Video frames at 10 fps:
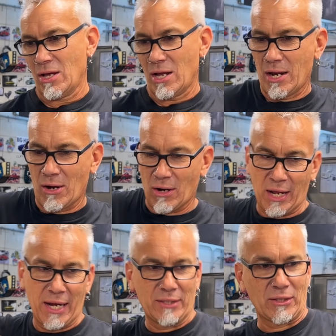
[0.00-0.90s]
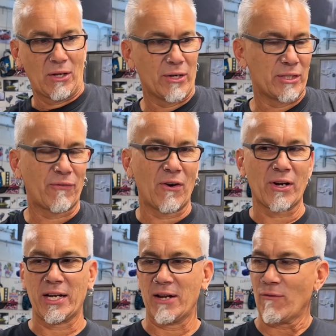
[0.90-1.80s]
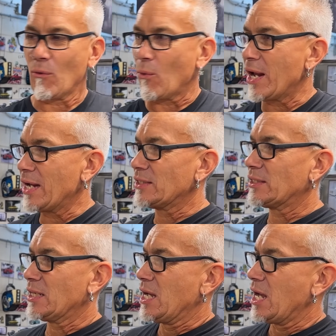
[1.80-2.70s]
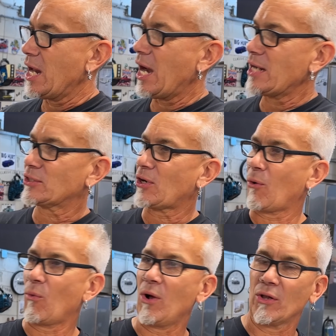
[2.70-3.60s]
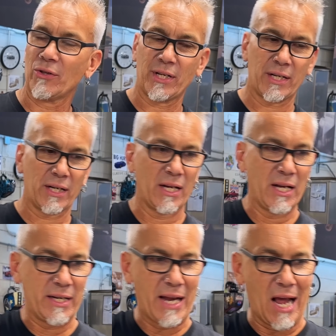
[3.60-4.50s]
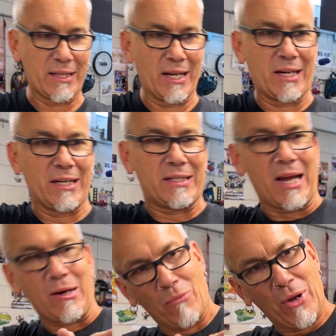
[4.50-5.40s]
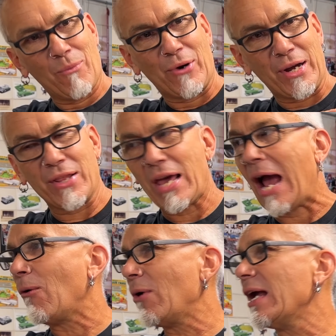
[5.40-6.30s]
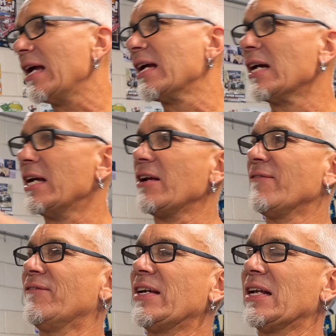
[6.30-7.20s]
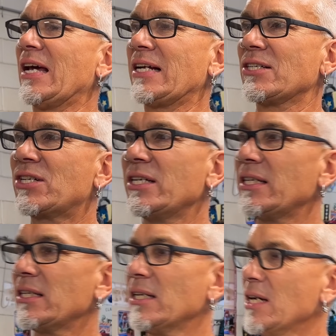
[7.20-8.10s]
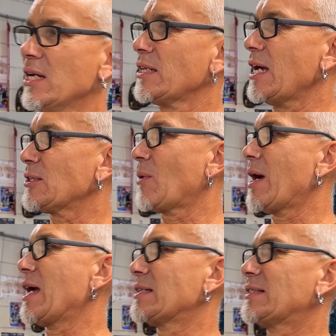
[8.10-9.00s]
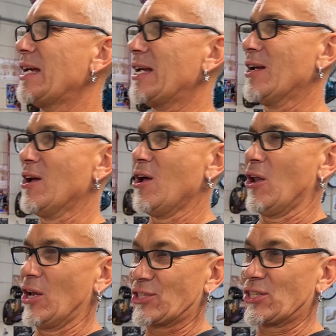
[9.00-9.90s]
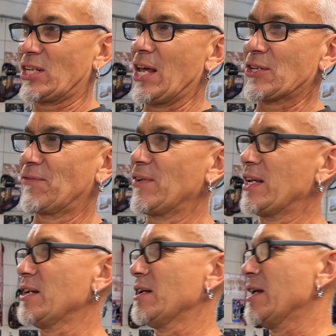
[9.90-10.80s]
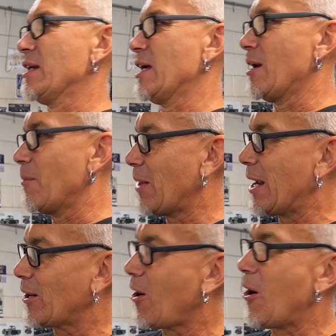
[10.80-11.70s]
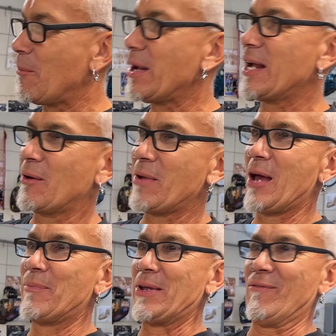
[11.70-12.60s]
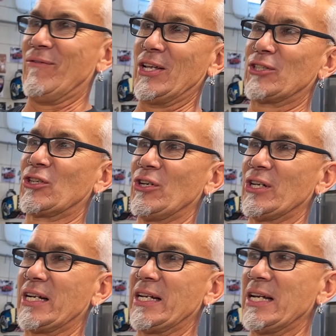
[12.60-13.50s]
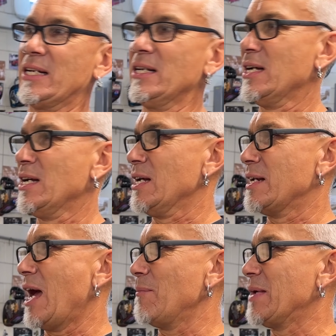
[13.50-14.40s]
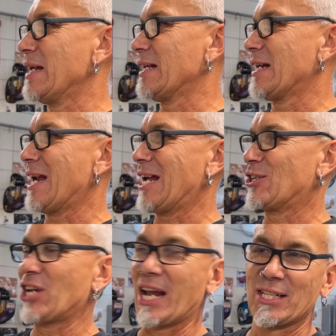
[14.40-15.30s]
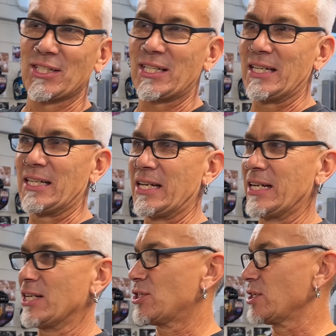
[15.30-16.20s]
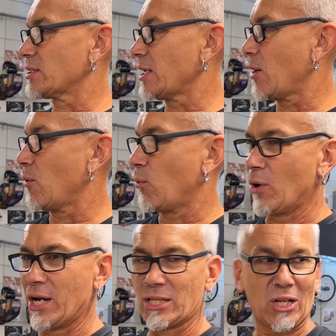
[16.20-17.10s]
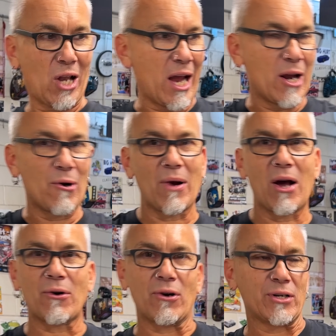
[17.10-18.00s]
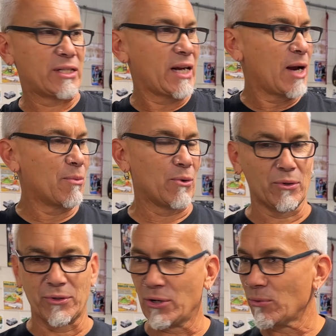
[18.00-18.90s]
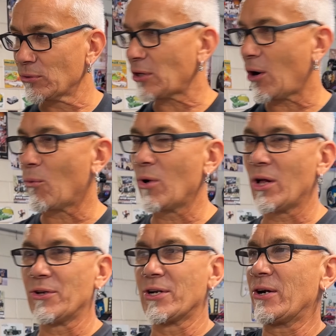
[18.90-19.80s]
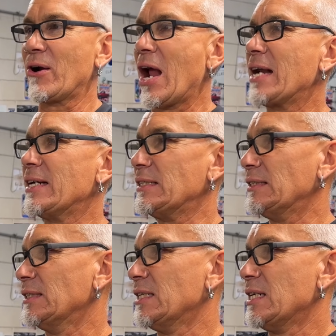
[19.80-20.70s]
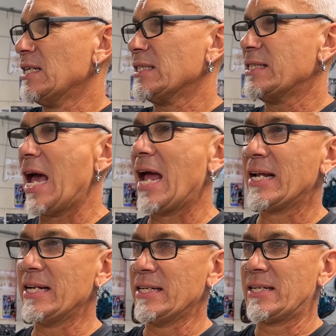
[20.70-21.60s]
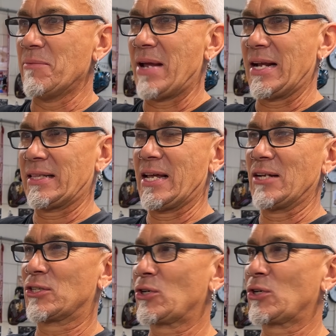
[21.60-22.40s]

and it lays all these funky different ways and I start welding it, that thing can take memory of that way and it fit like shit. That's why I say, let's test fit, and then I'm like, oh man, I'm happy it fits good again. Not meaning that I changed anything, it's just that when it's laying around on the table and you start welding and grinding, that heat can make things